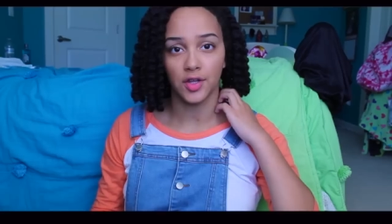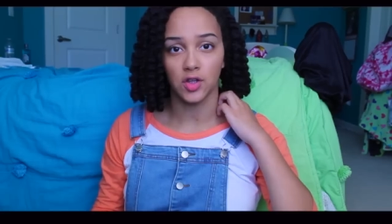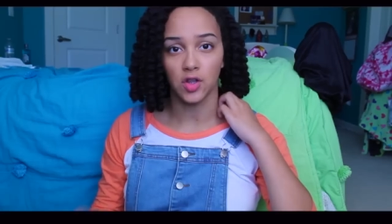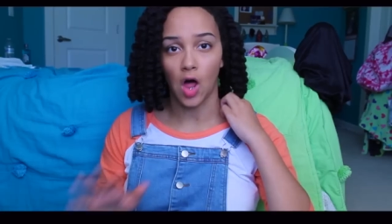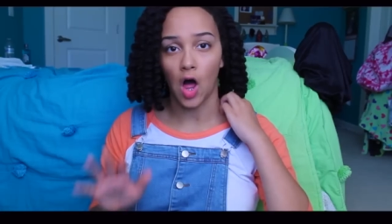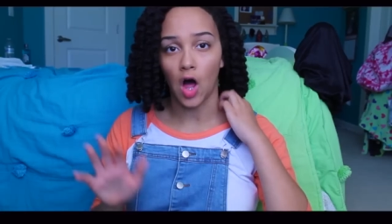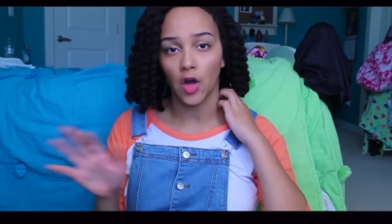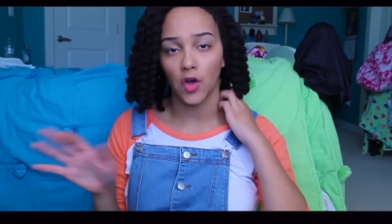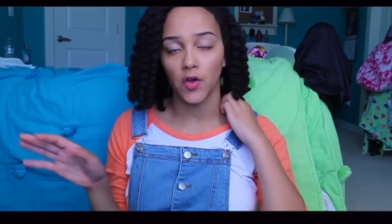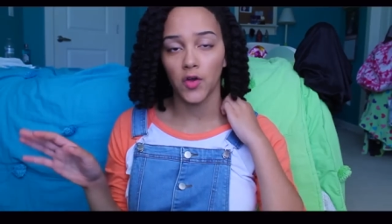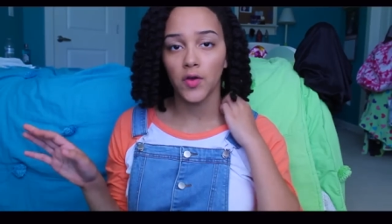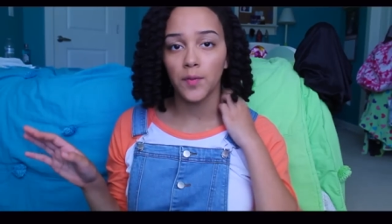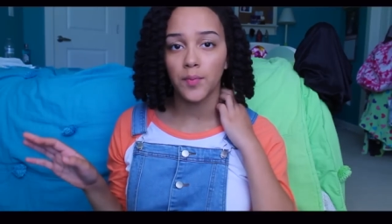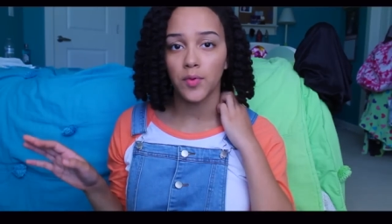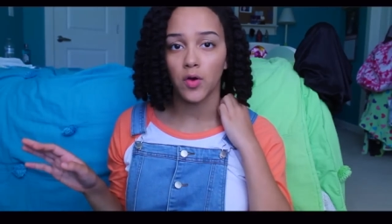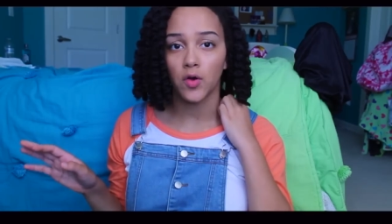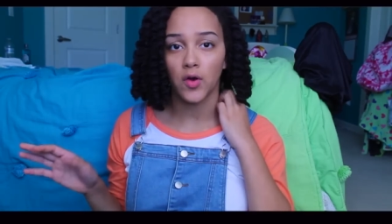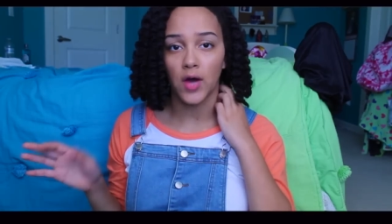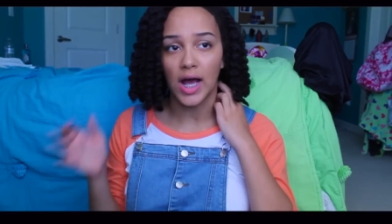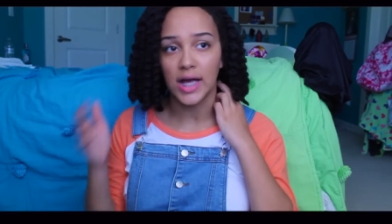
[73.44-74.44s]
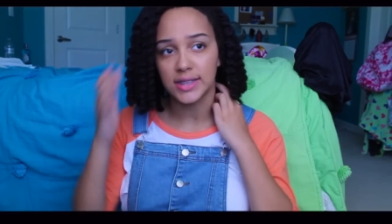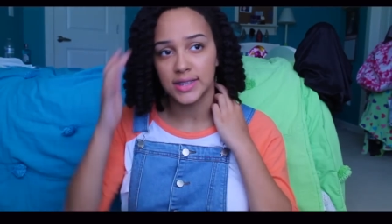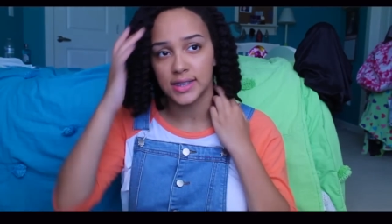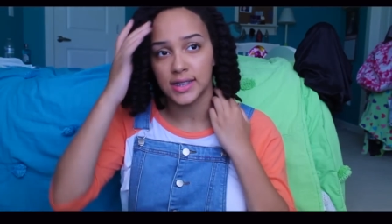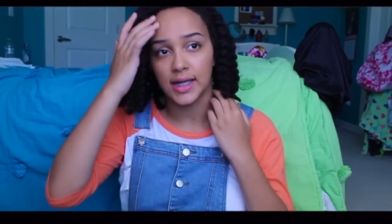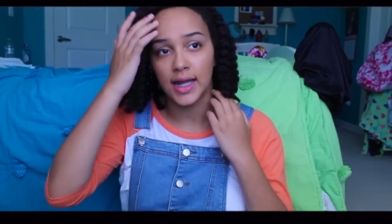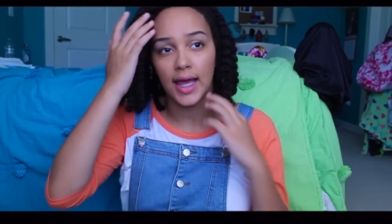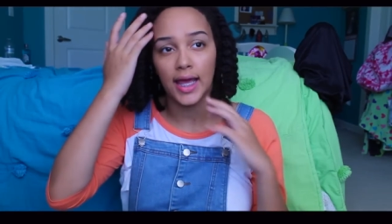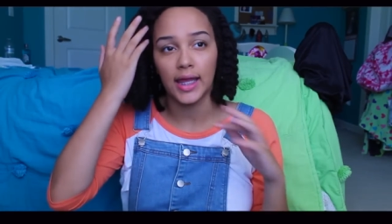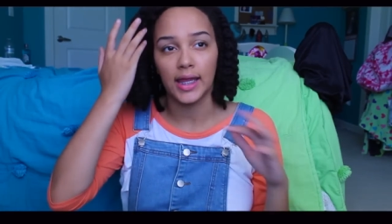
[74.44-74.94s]
The, longer you
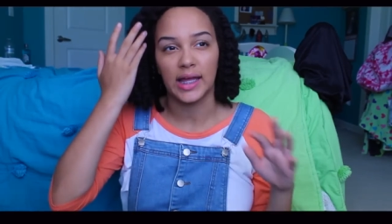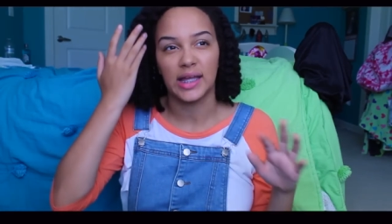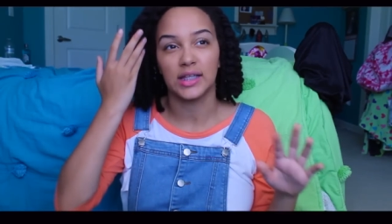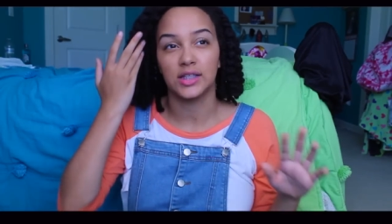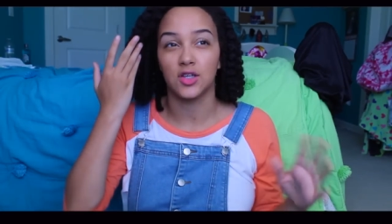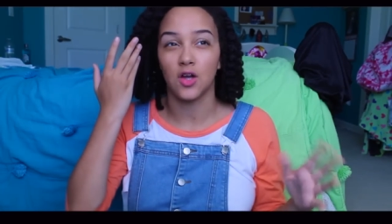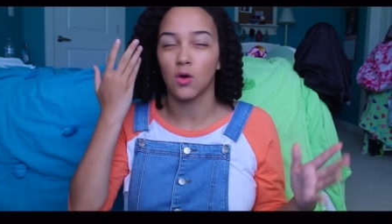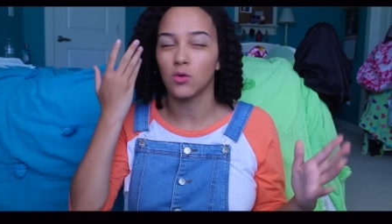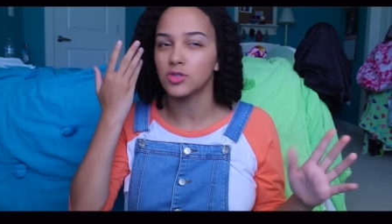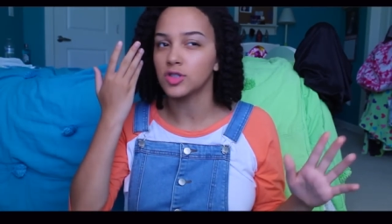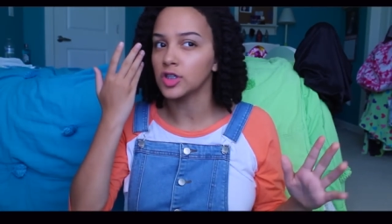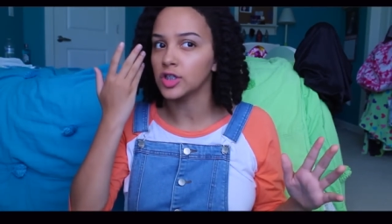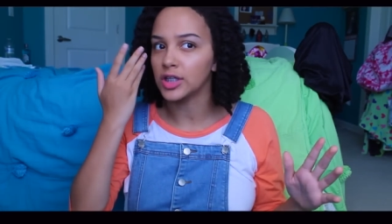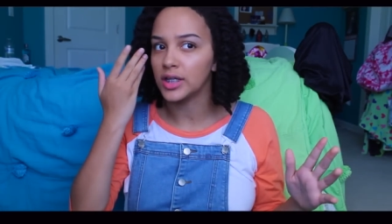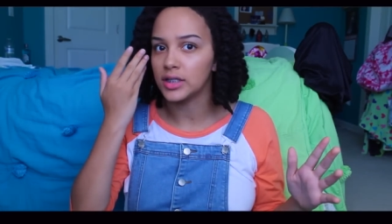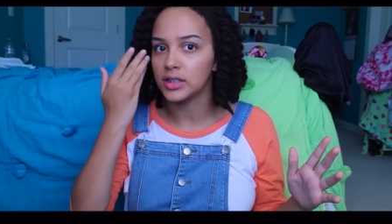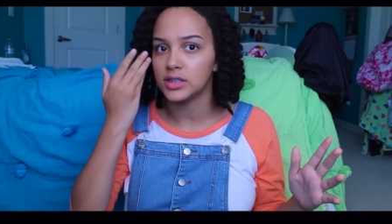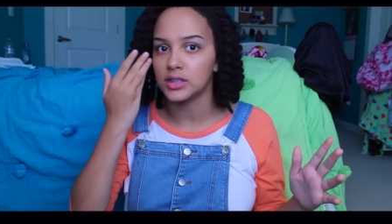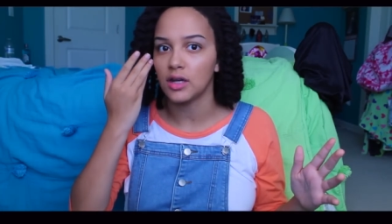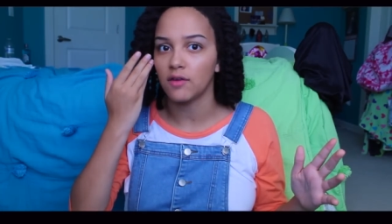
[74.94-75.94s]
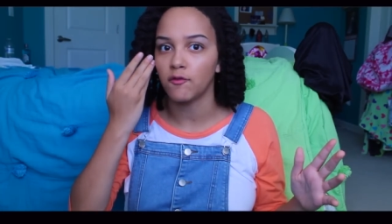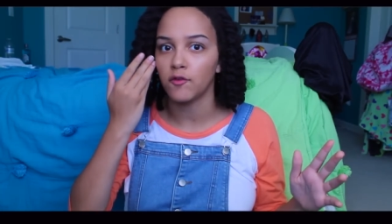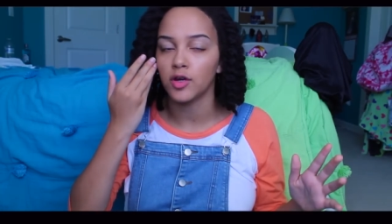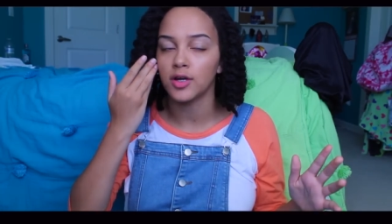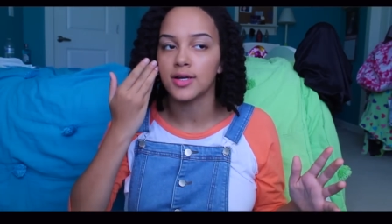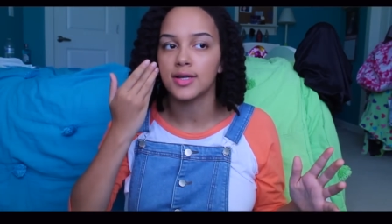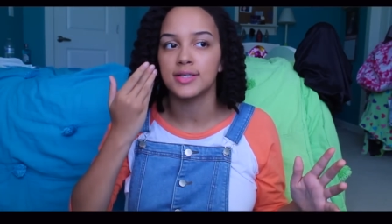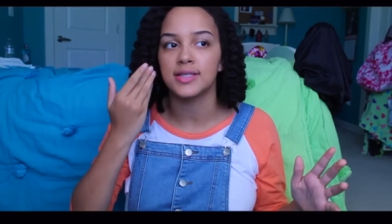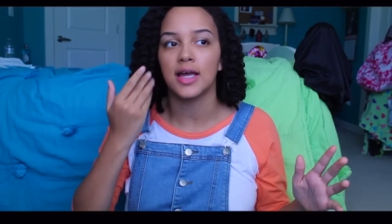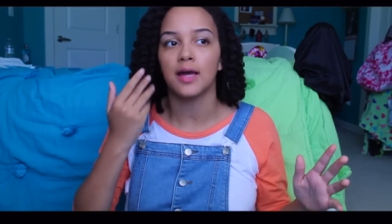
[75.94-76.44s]
procrastinate, like don't turn in stuff,
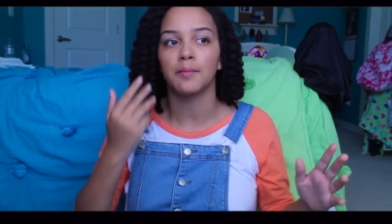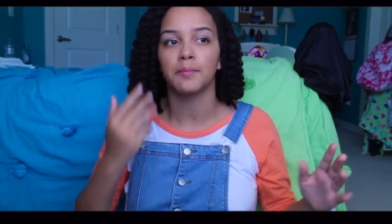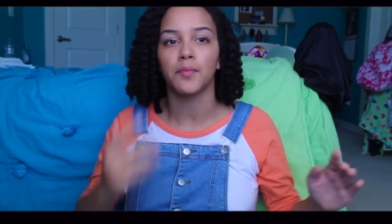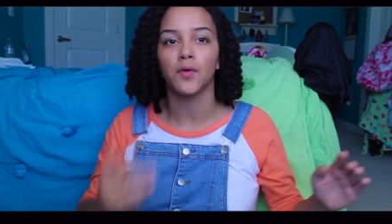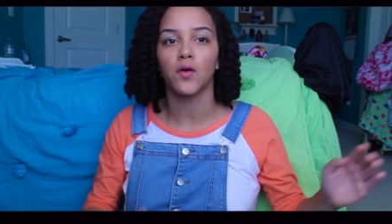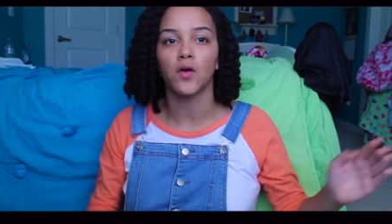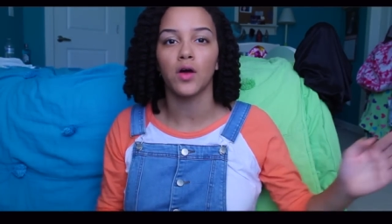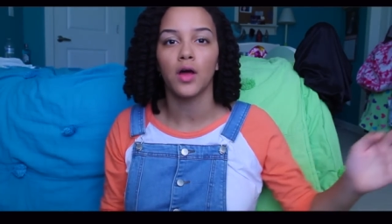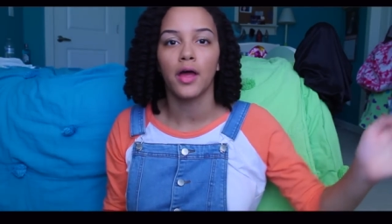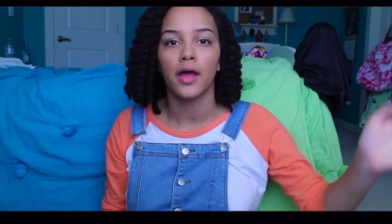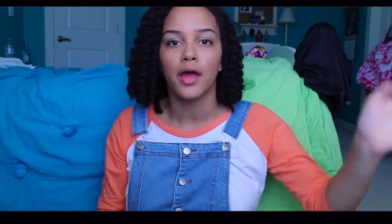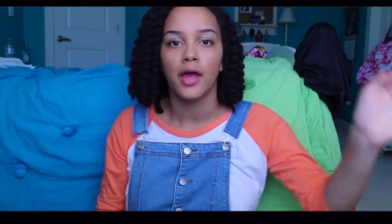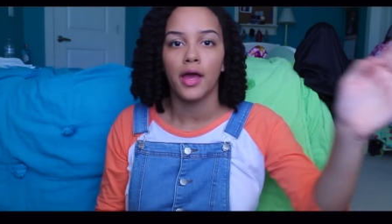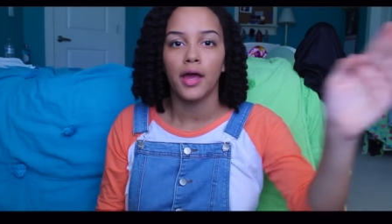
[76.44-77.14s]
for example,